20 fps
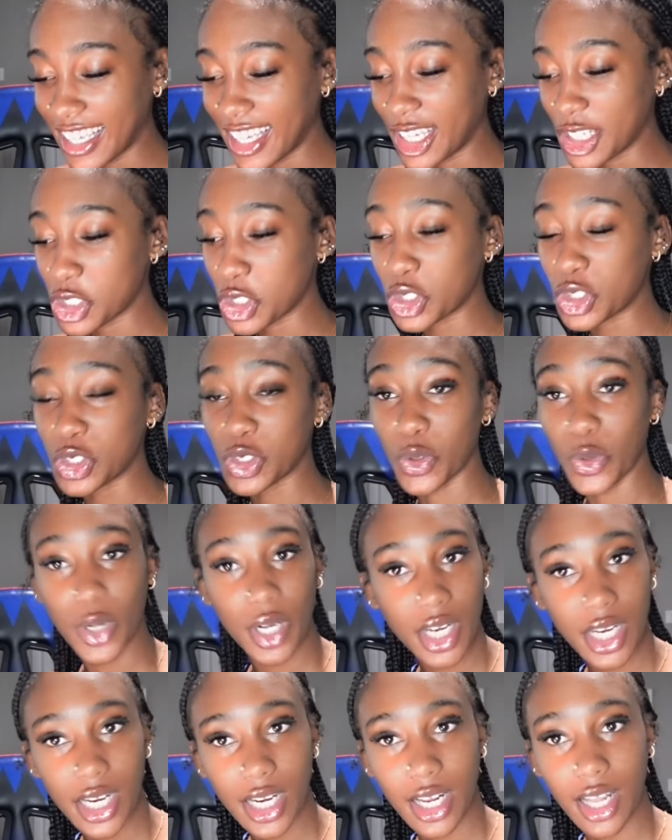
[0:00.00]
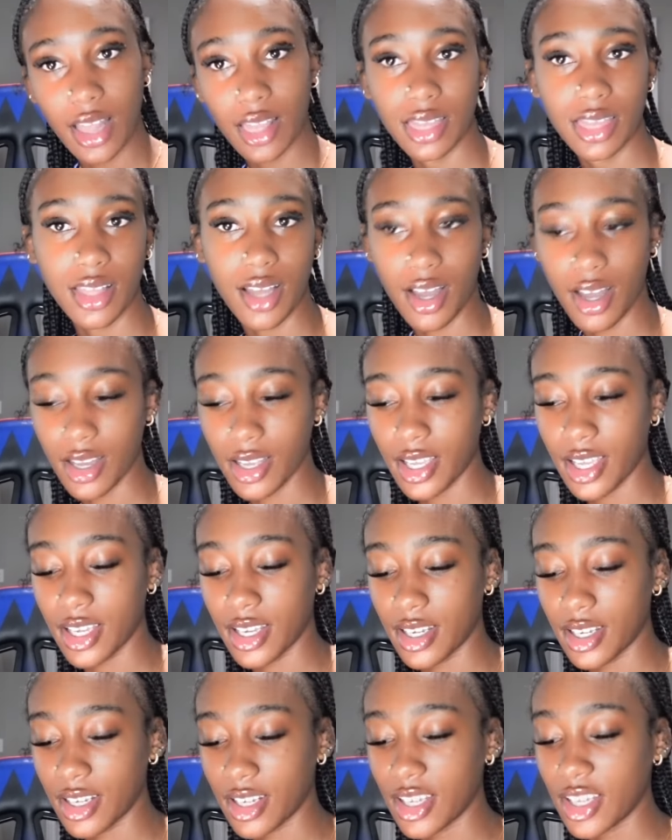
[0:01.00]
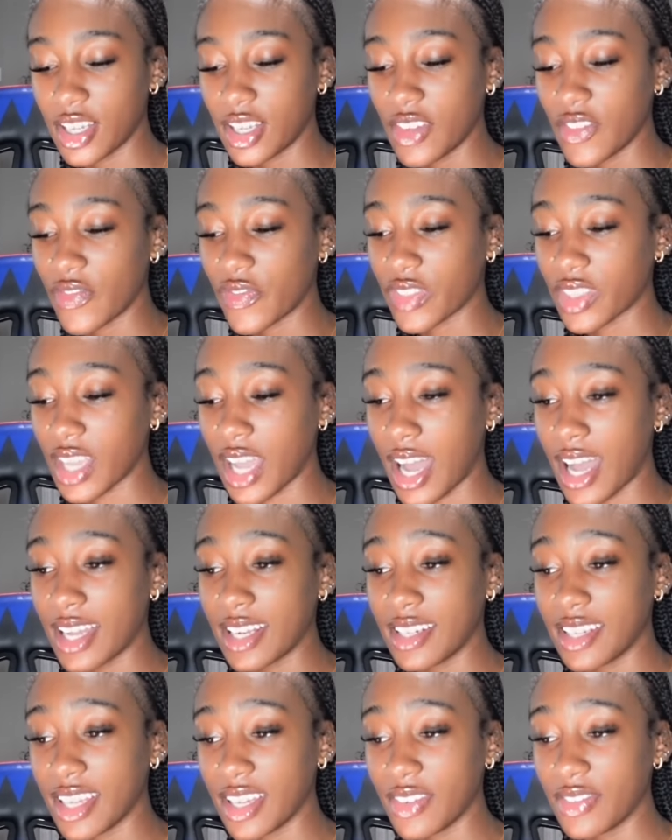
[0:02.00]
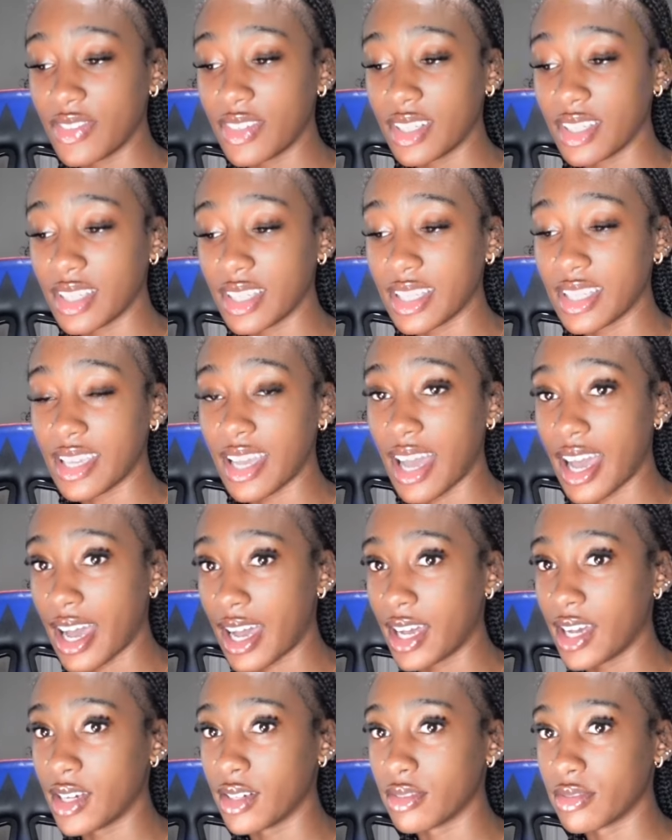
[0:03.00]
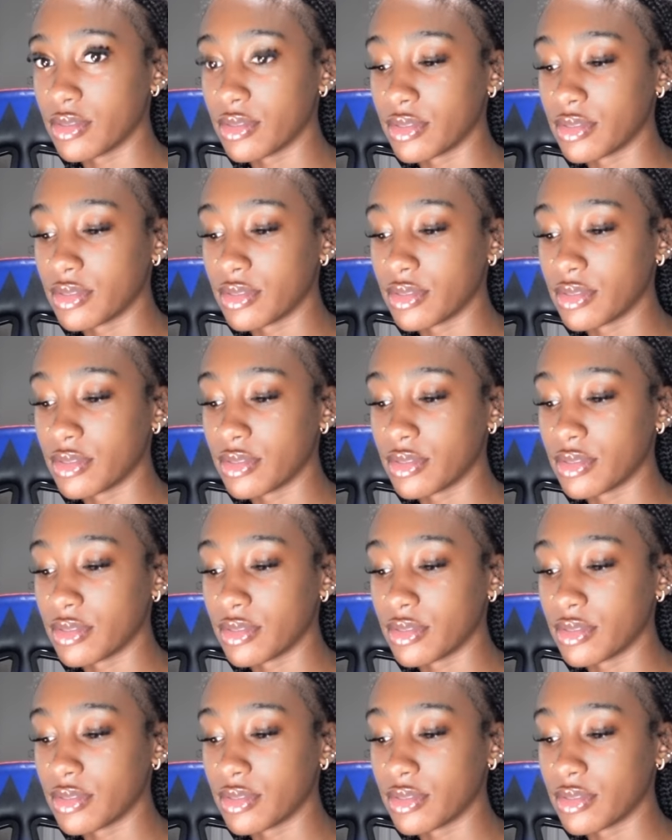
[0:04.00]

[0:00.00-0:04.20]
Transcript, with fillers: short hair, long hair, I definitely have